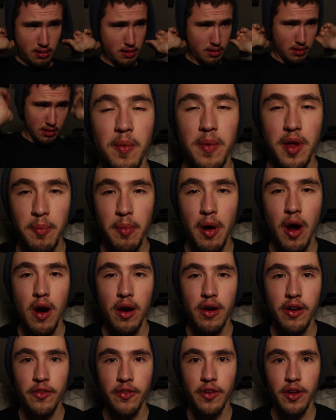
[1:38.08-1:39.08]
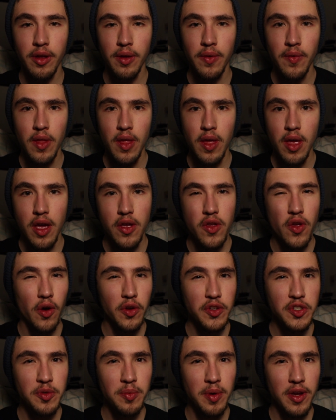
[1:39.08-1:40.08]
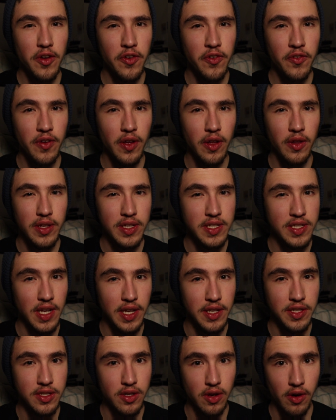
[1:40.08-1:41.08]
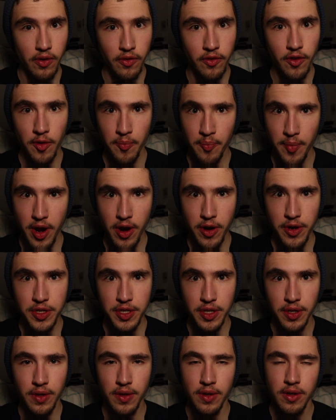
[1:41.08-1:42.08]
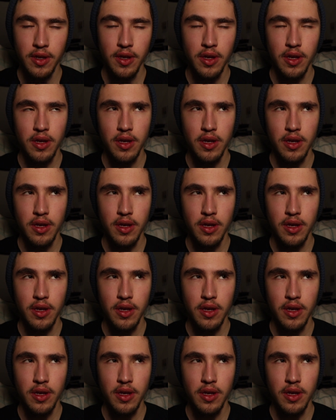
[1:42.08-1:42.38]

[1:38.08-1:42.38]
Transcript: becoming part of it. And you also might have felt a sense of immersion.